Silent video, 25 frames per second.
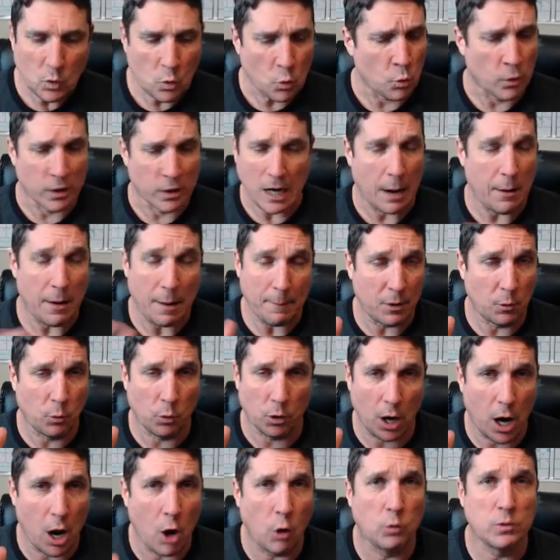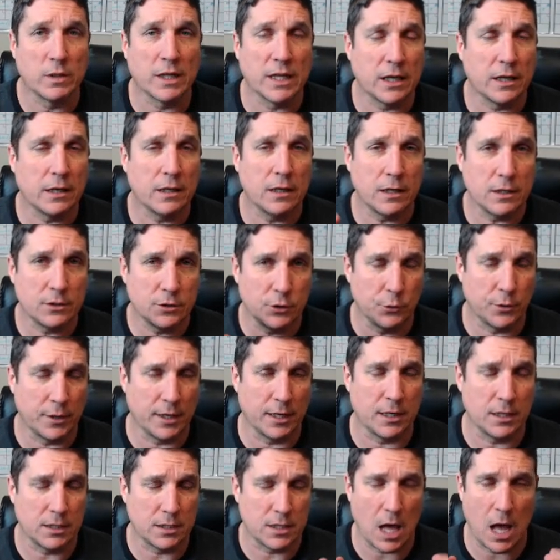We're only doing
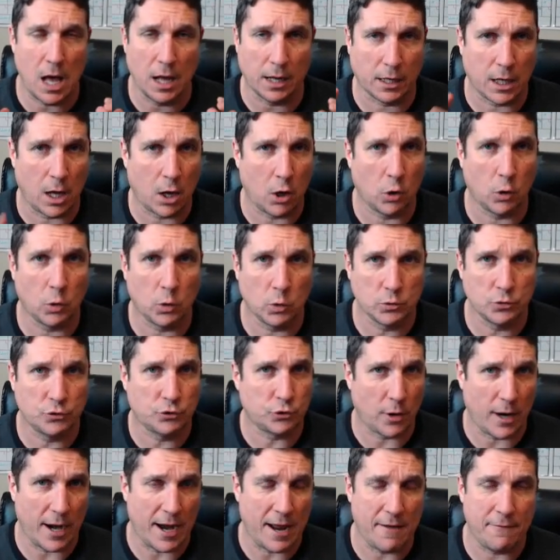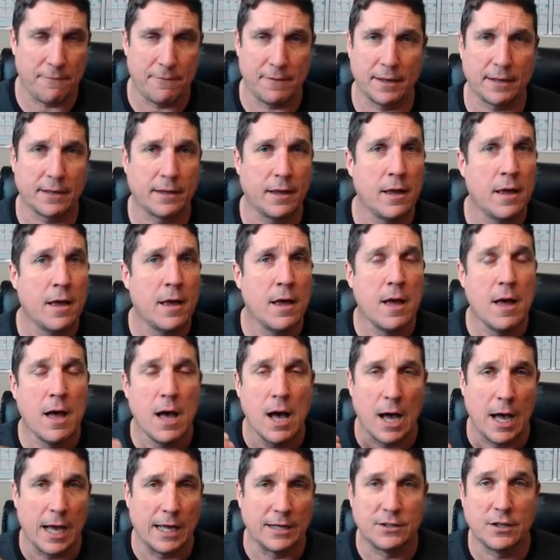it cold traffic
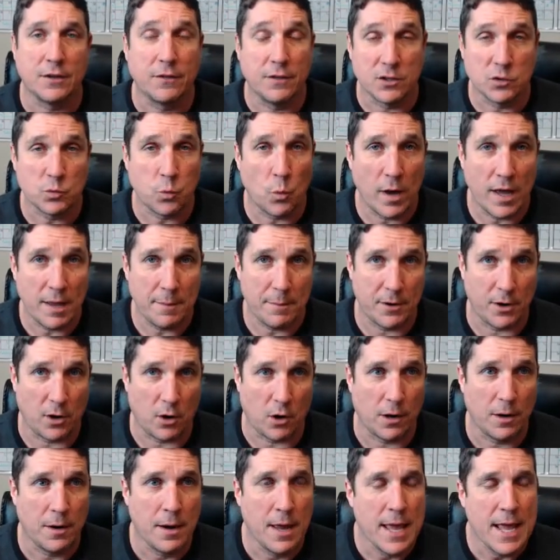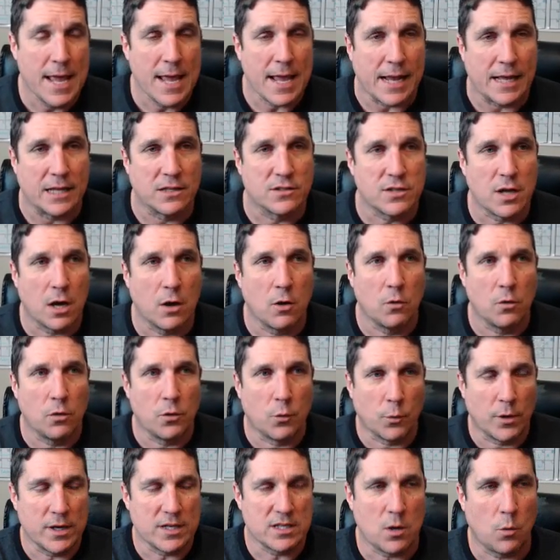to this webinar. And so the
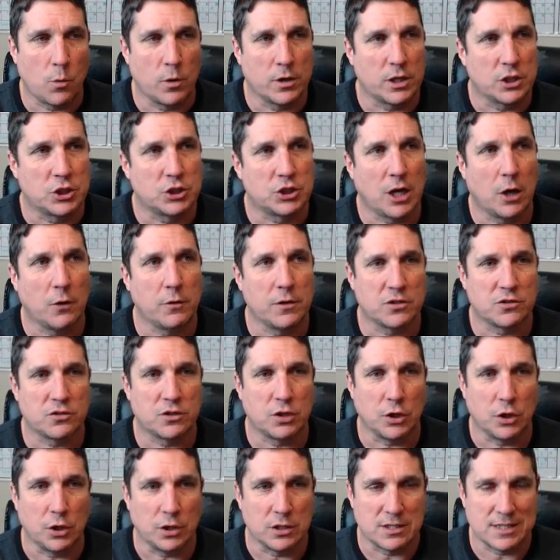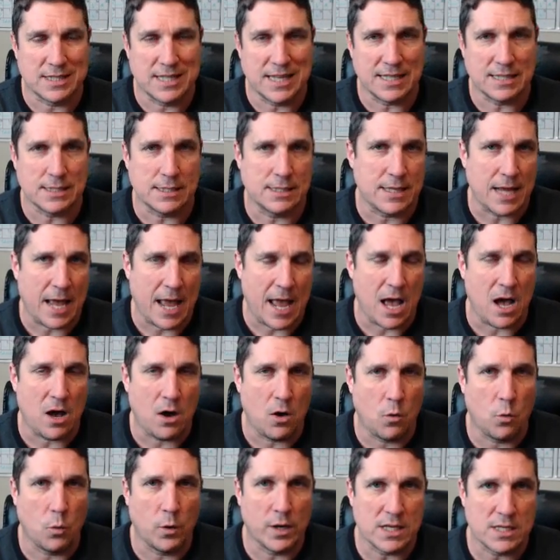reason I wanted to show this to you is this is
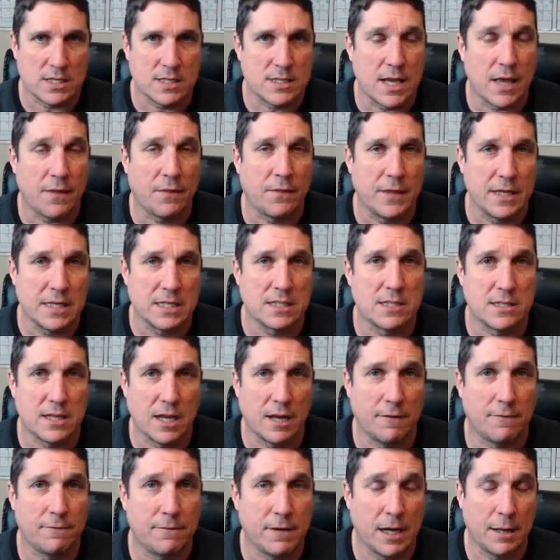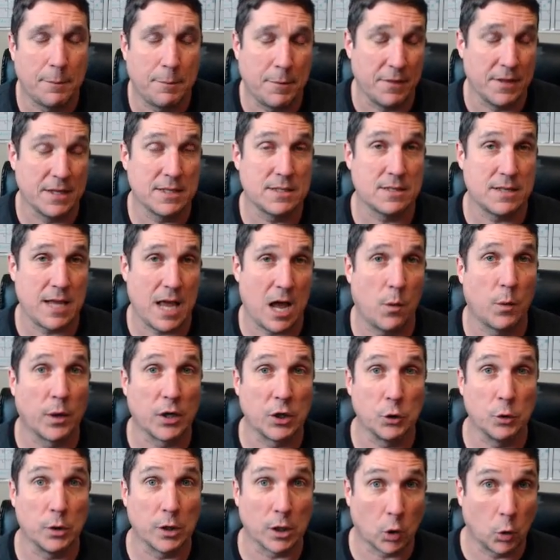how we set this stuff up, and this is how we
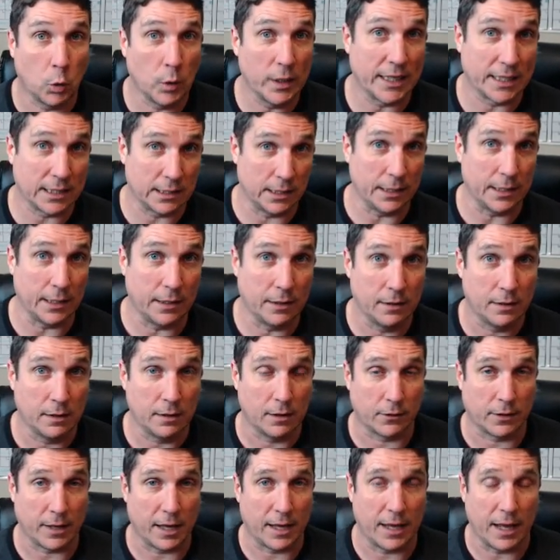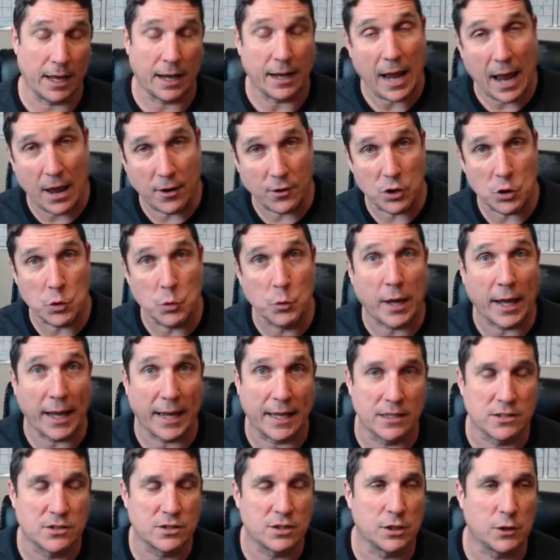do it quickly, okay, and how you
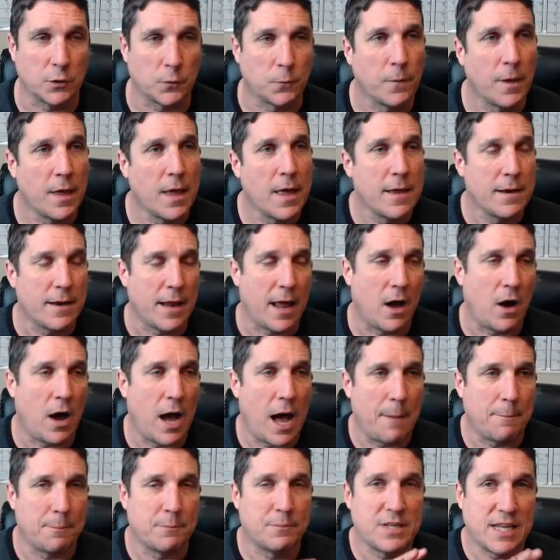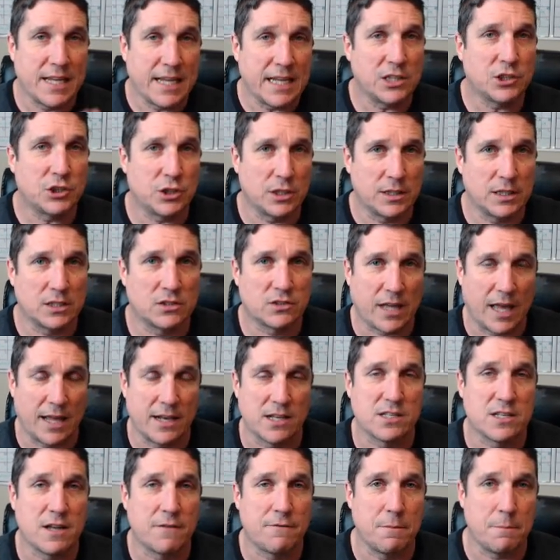can too. Now, I'm teaching this kind of
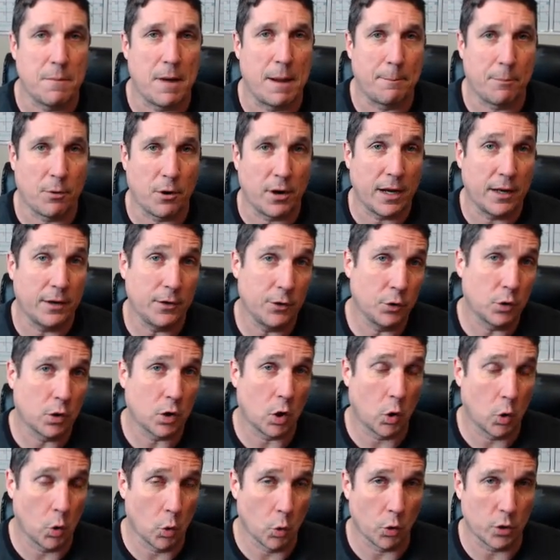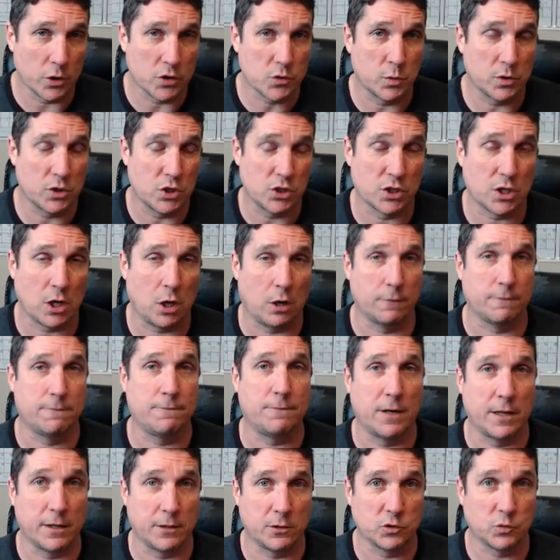stuff in my brand new course, which is called
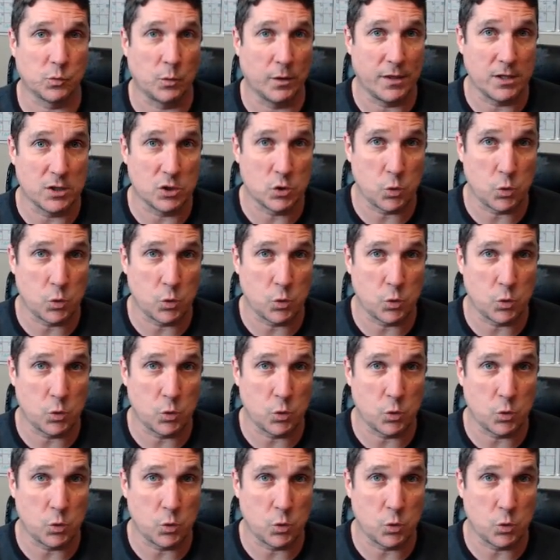Funnels with a